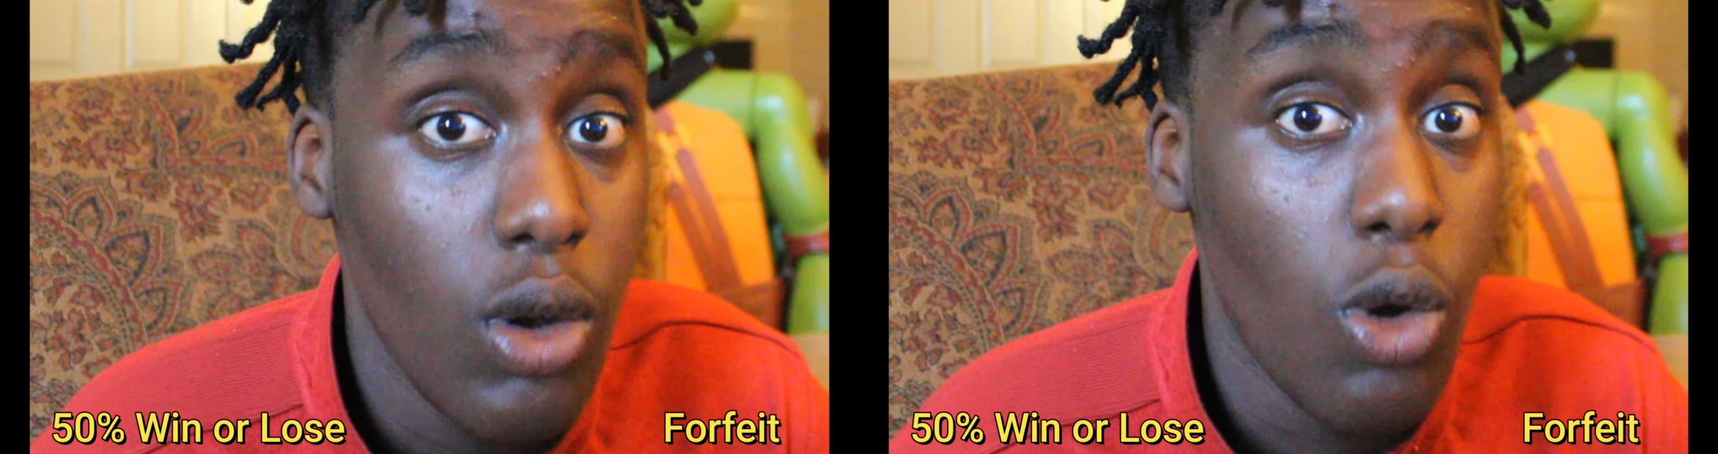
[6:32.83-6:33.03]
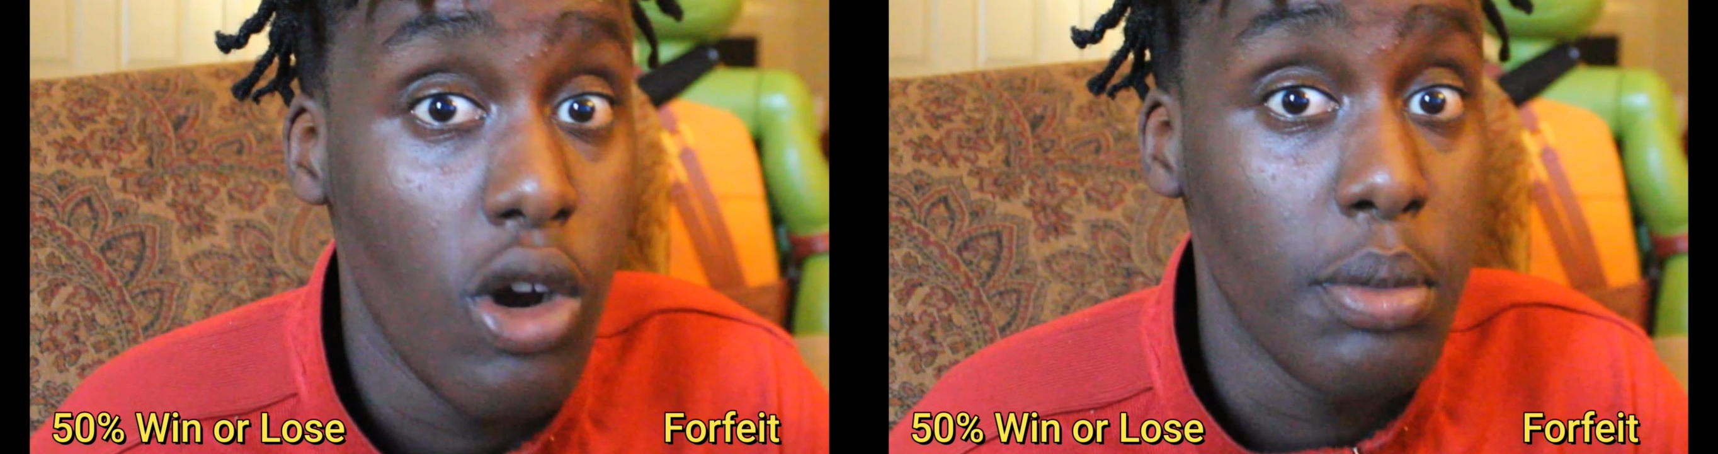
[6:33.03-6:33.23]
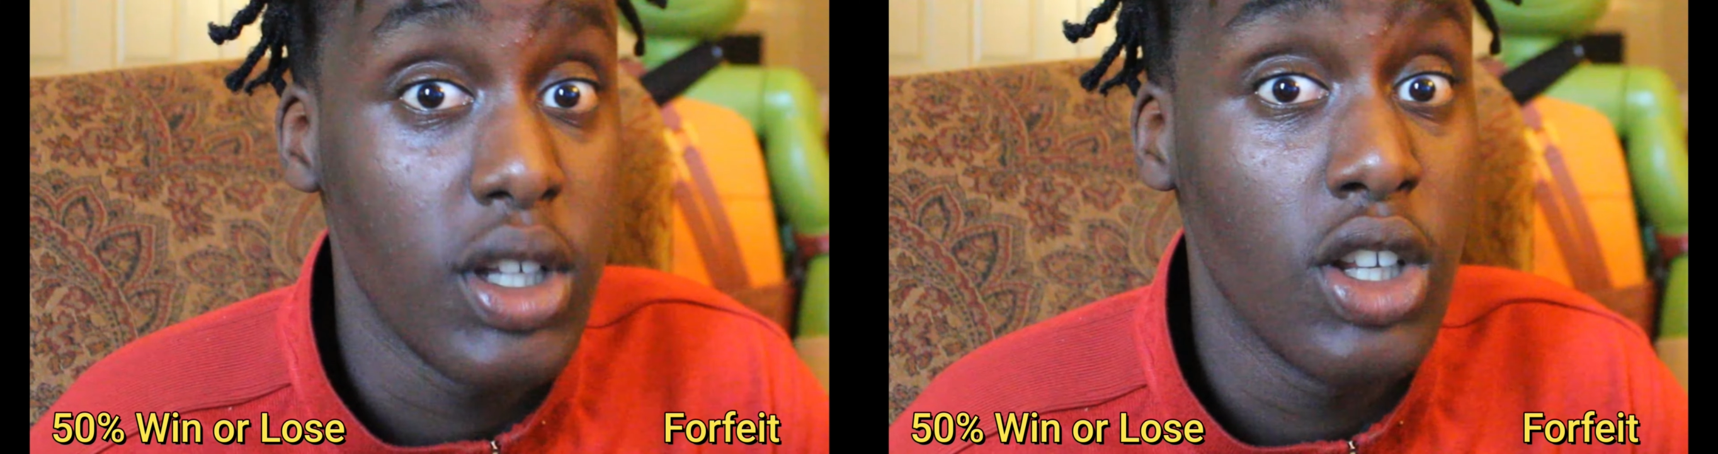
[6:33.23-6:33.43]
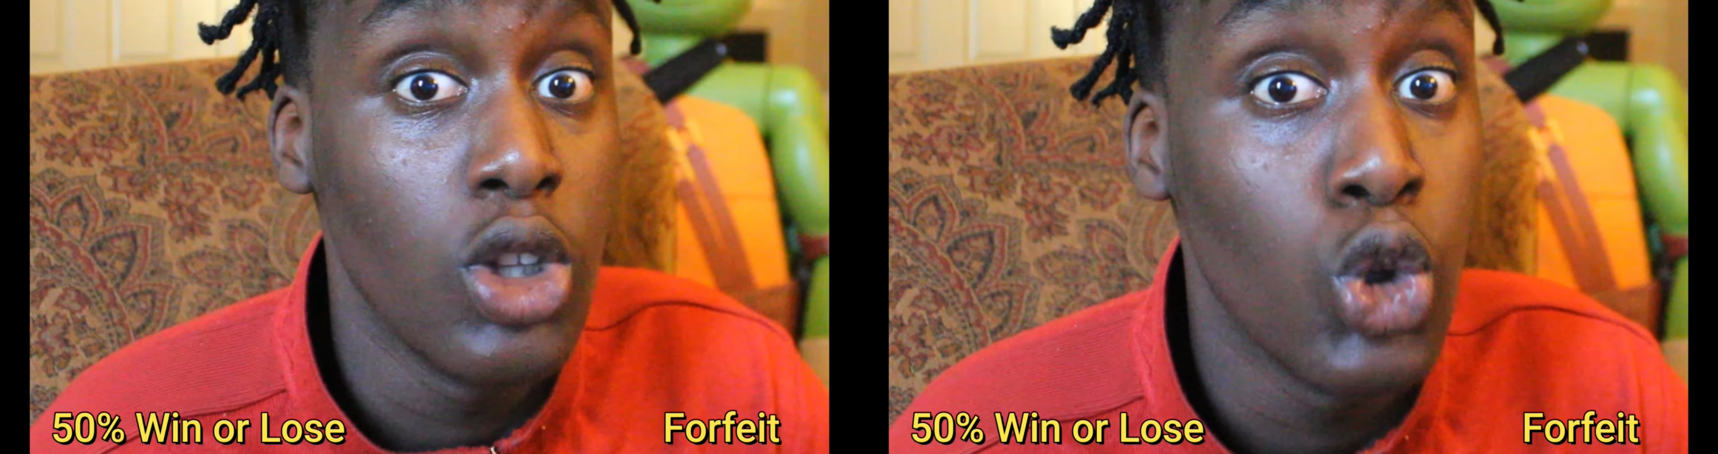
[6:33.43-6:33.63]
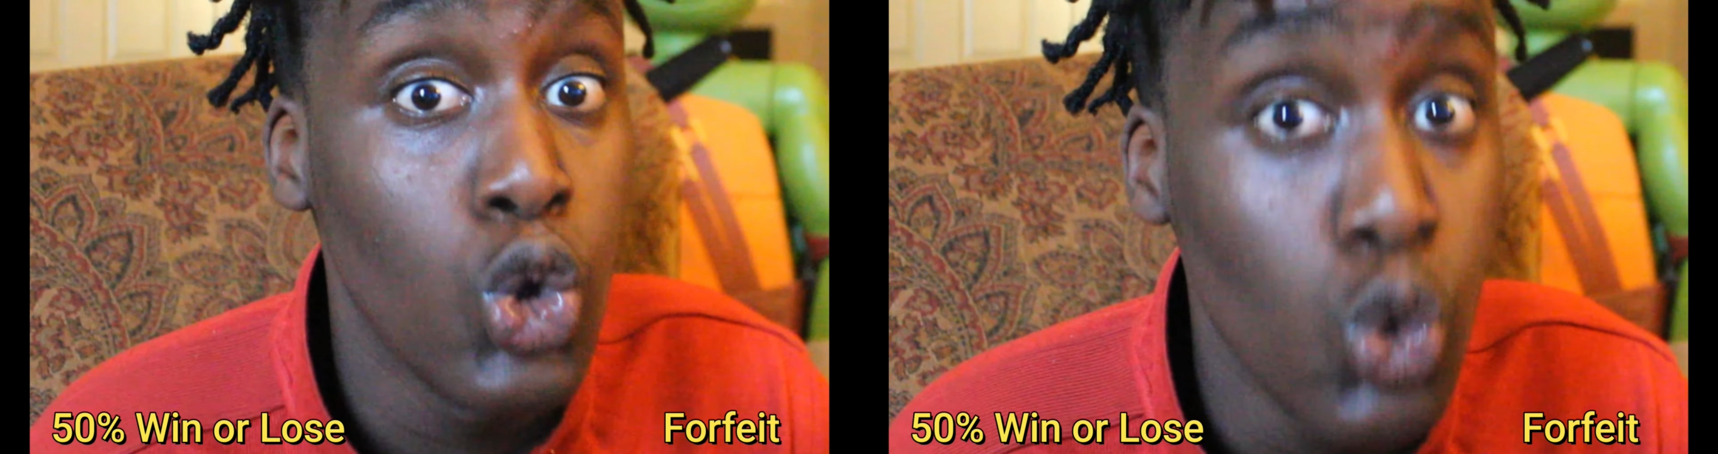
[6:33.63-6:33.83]
or I'm
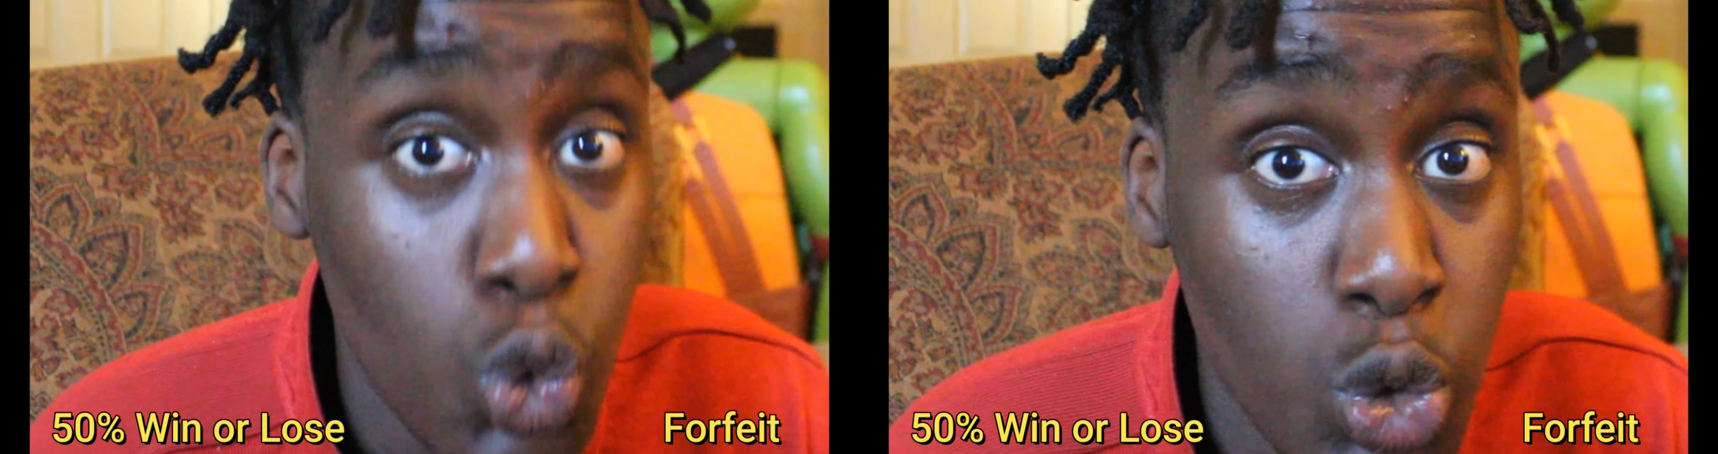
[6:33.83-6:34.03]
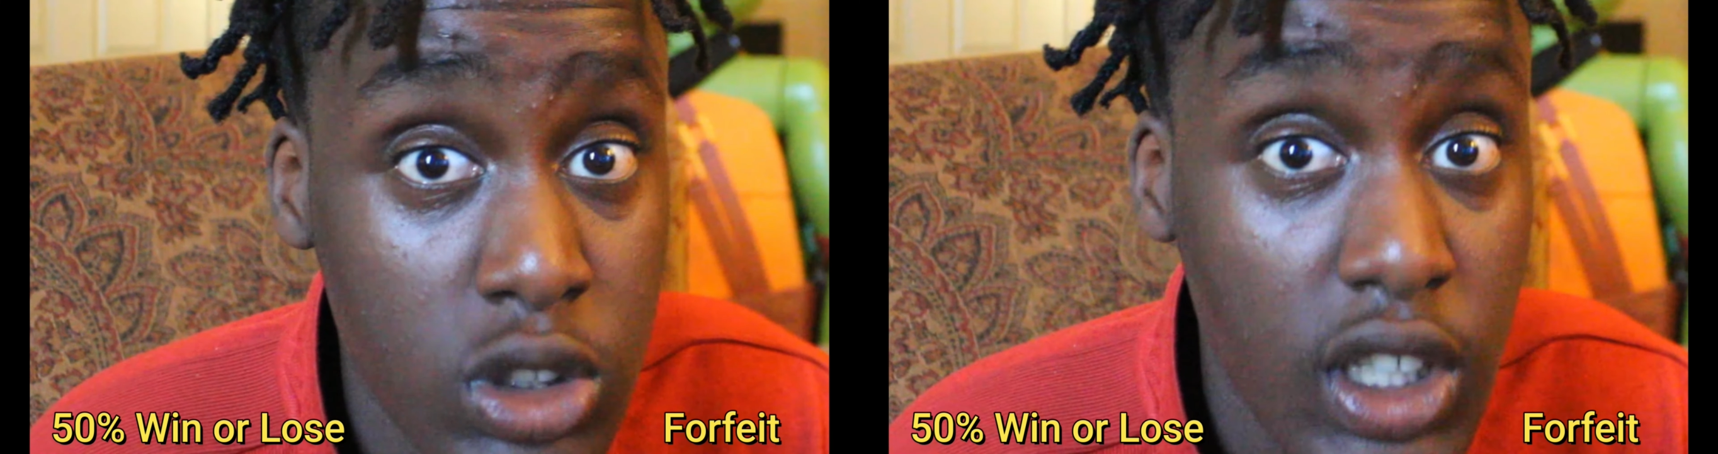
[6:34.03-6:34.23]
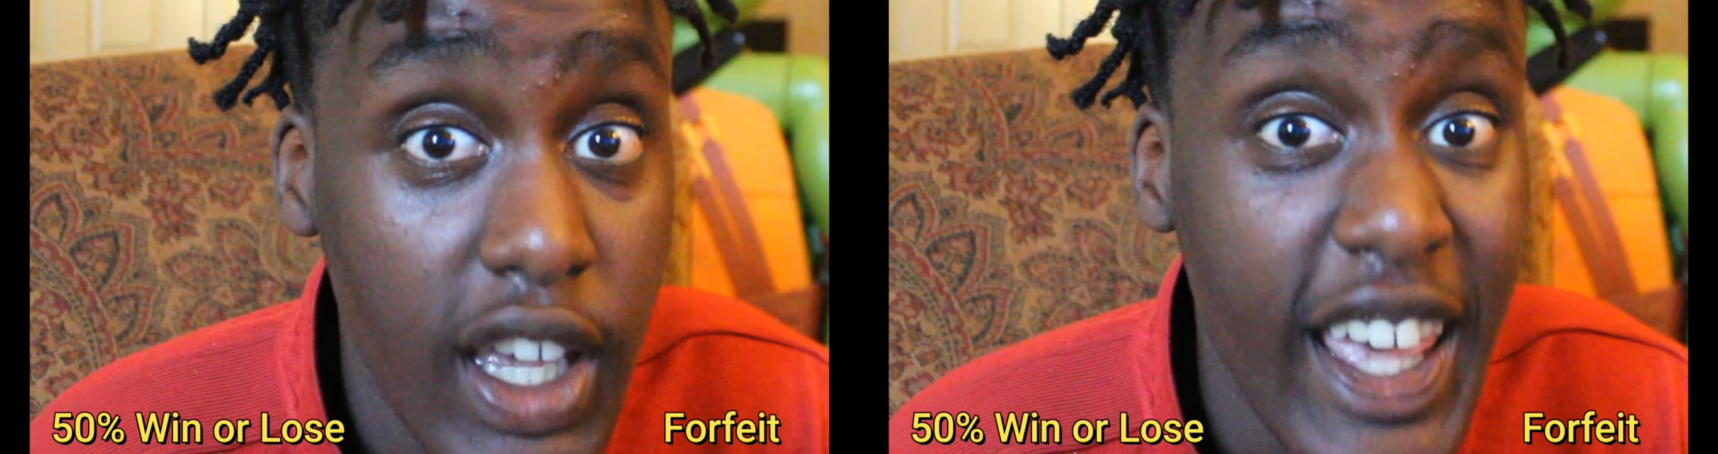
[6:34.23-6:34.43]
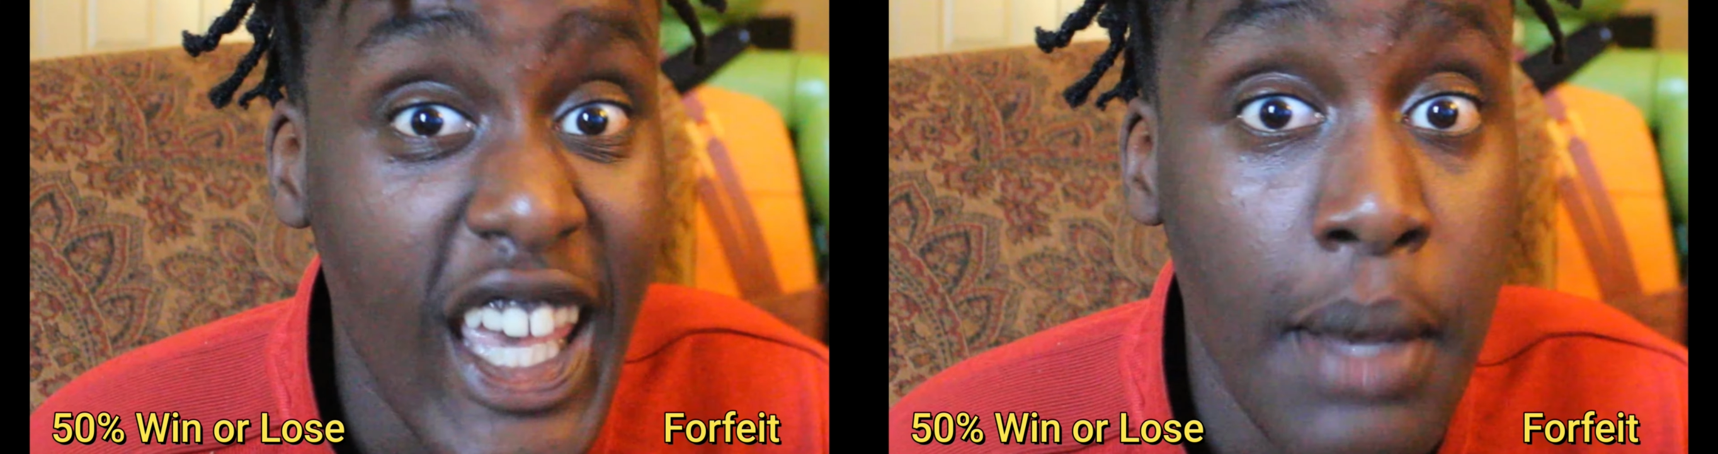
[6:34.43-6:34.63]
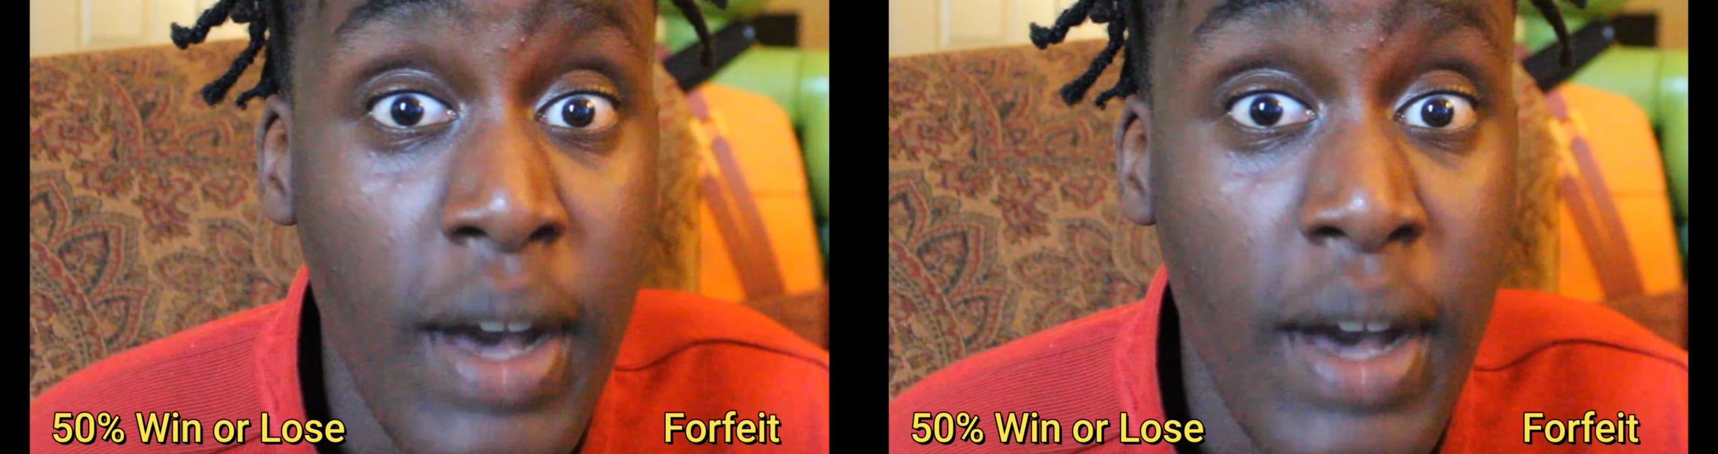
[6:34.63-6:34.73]
gonna lose and get